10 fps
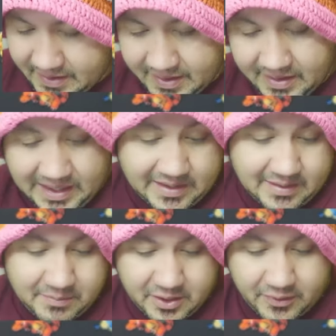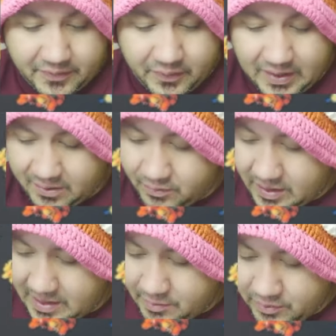And let me know if you guys were
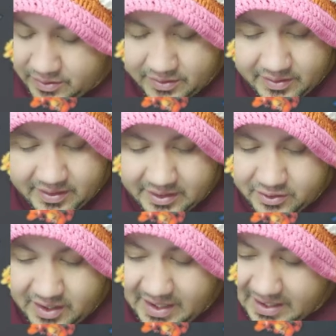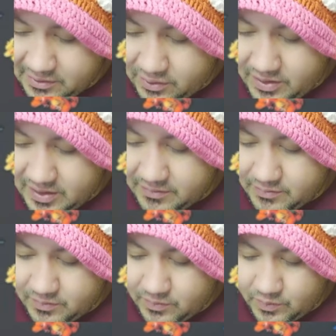able to get your hands on it.
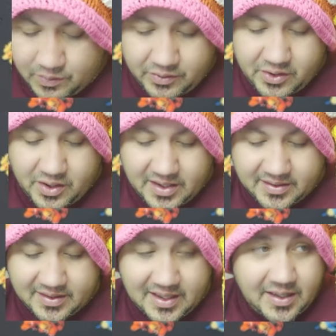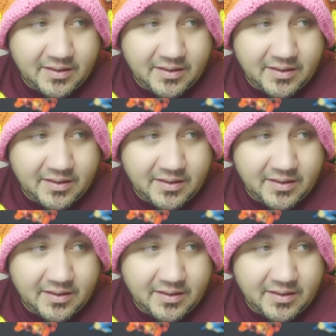What were your hits like?